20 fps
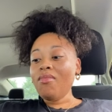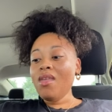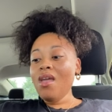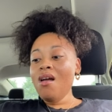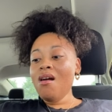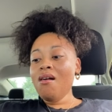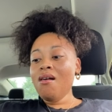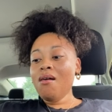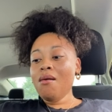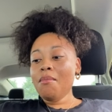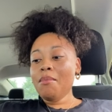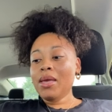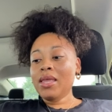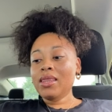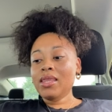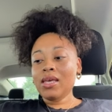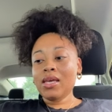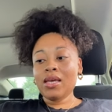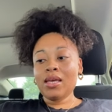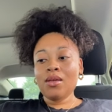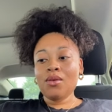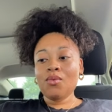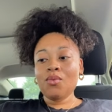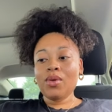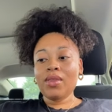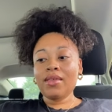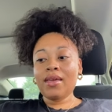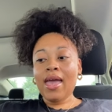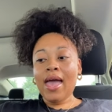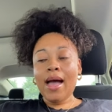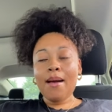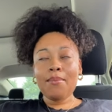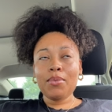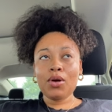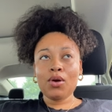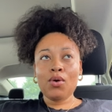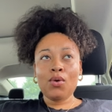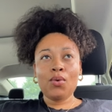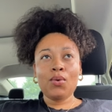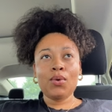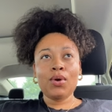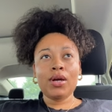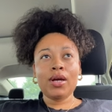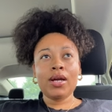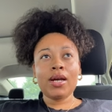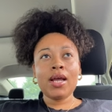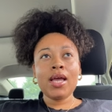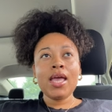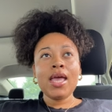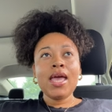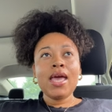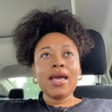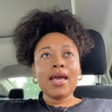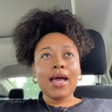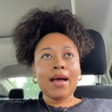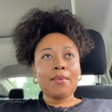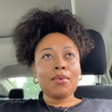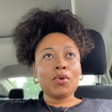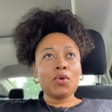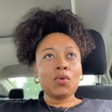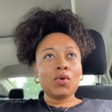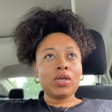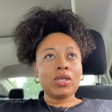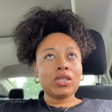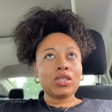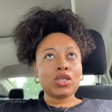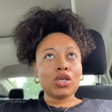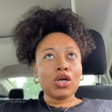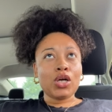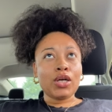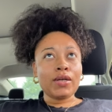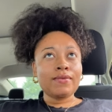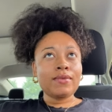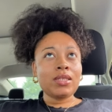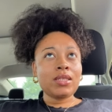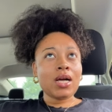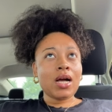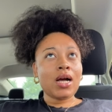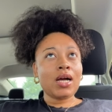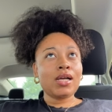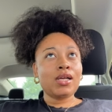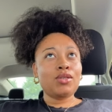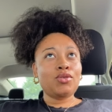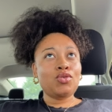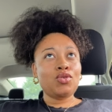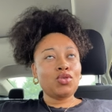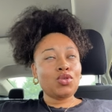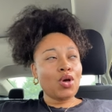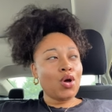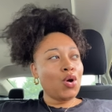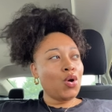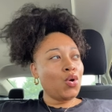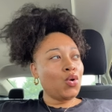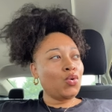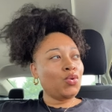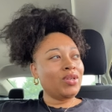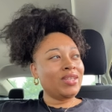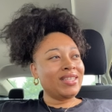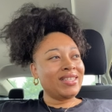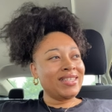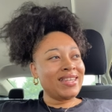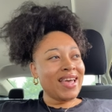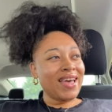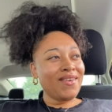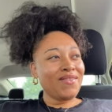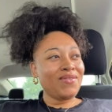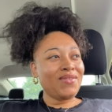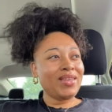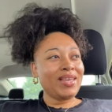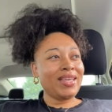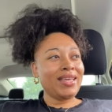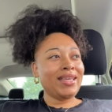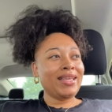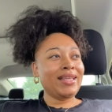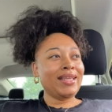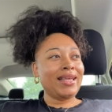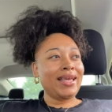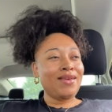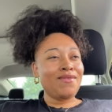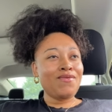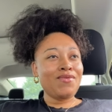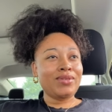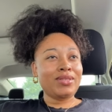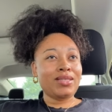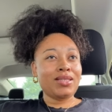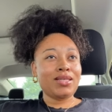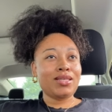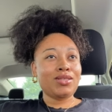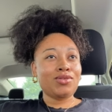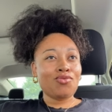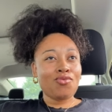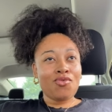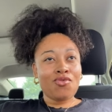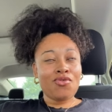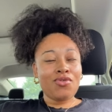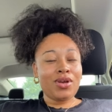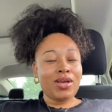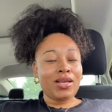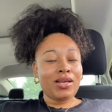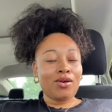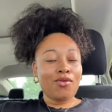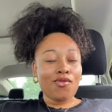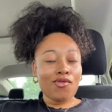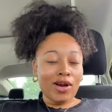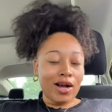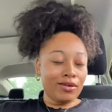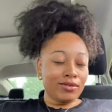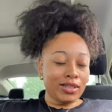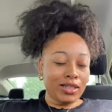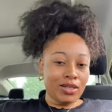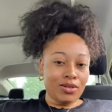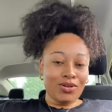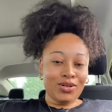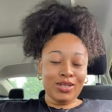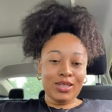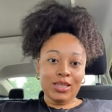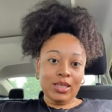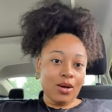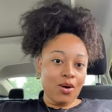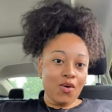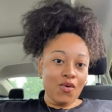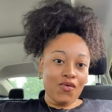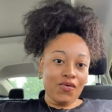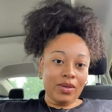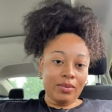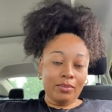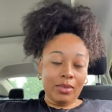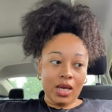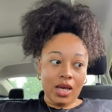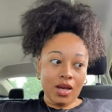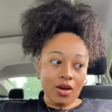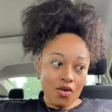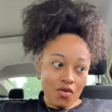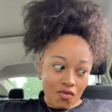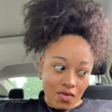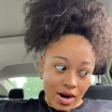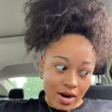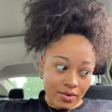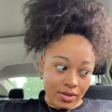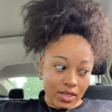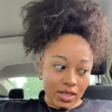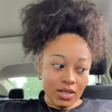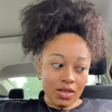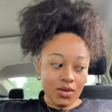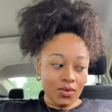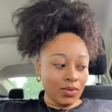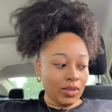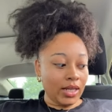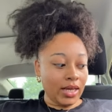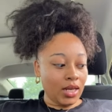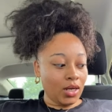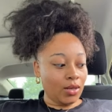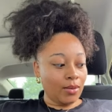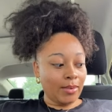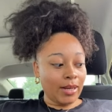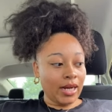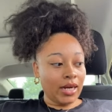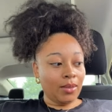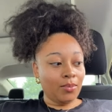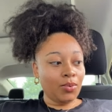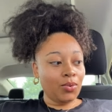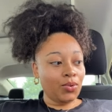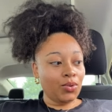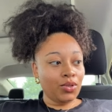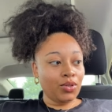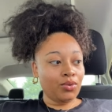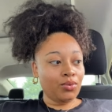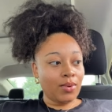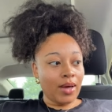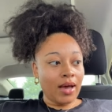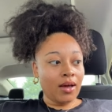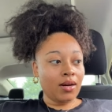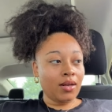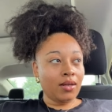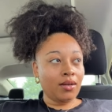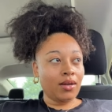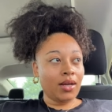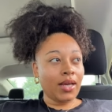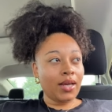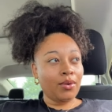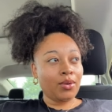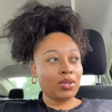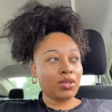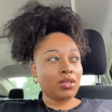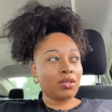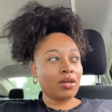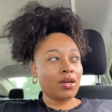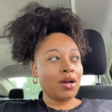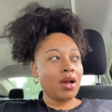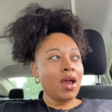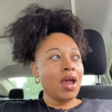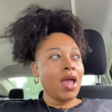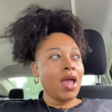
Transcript: um, and then with Capricorn, Capricorn is an earth sign, so definite emphasis on grounding yourself and being grounded. Don't let nobody pull you out of your character